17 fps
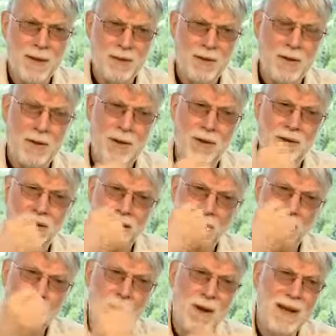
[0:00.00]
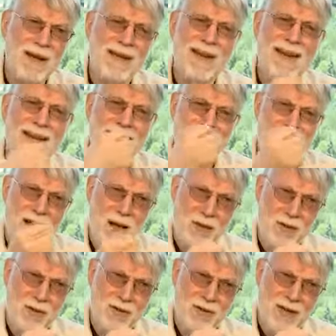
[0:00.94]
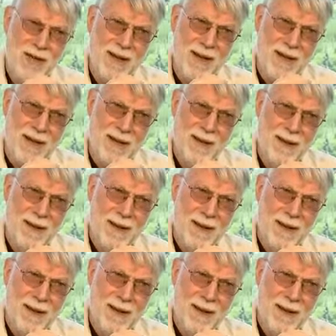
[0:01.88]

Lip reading: So there's a new way to get knowledge today